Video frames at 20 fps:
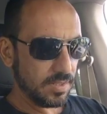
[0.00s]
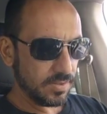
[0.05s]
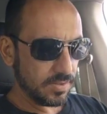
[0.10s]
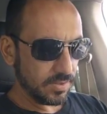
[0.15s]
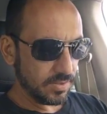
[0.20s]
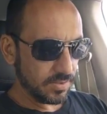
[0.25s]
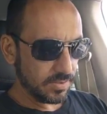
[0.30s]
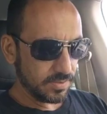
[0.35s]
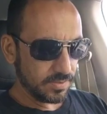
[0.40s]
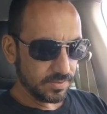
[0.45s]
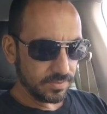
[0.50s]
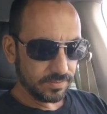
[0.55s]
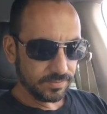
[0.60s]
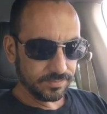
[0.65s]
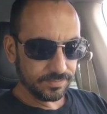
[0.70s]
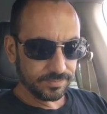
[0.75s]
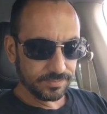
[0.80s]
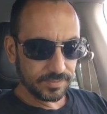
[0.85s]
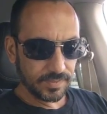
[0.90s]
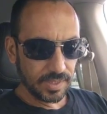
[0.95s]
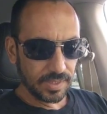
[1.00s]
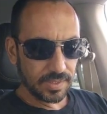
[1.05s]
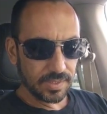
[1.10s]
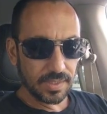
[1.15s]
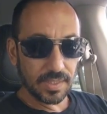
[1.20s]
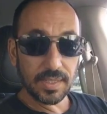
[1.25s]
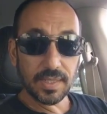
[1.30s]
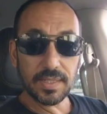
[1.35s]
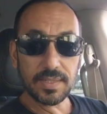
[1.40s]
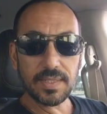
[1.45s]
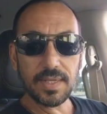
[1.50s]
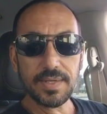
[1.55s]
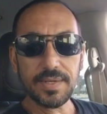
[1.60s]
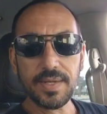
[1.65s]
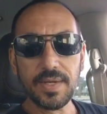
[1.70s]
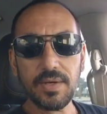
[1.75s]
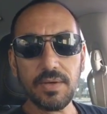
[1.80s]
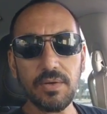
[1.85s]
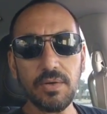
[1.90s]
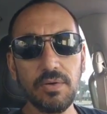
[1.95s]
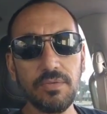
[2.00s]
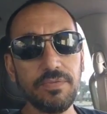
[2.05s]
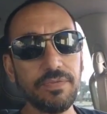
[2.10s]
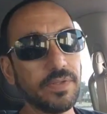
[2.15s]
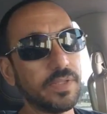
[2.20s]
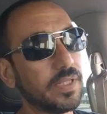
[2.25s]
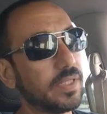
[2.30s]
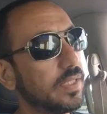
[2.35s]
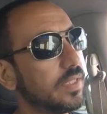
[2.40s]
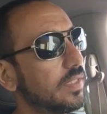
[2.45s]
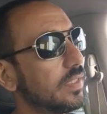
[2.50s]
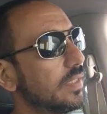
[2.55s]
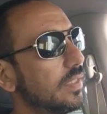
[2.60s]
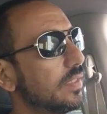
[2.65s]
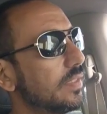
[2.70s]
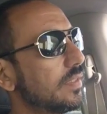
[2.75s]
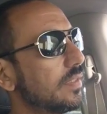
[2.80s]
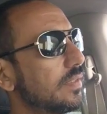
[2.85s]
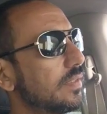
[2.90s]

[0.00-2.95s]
So gotta get that now. Hopefully